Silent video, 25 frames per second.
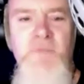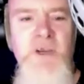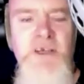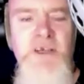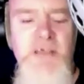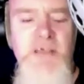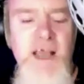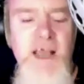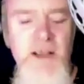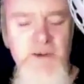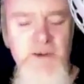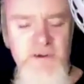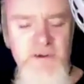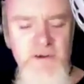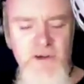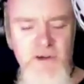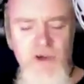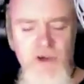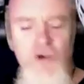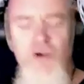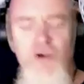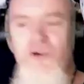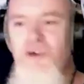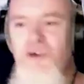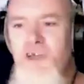because I had
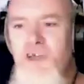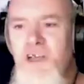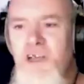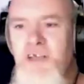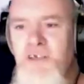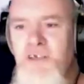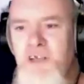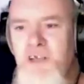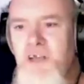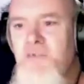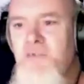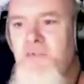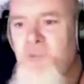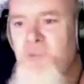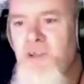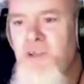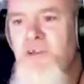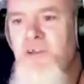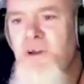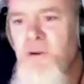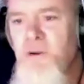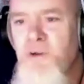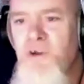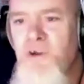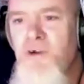cue sheets, because I'd
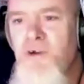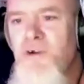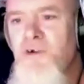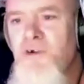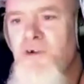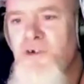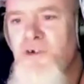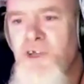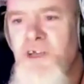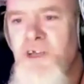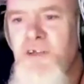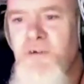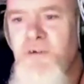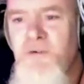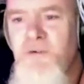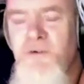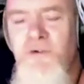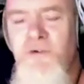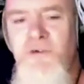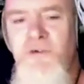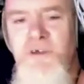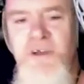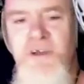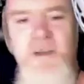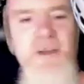printed out cue sheets, I was
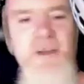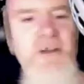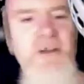told to,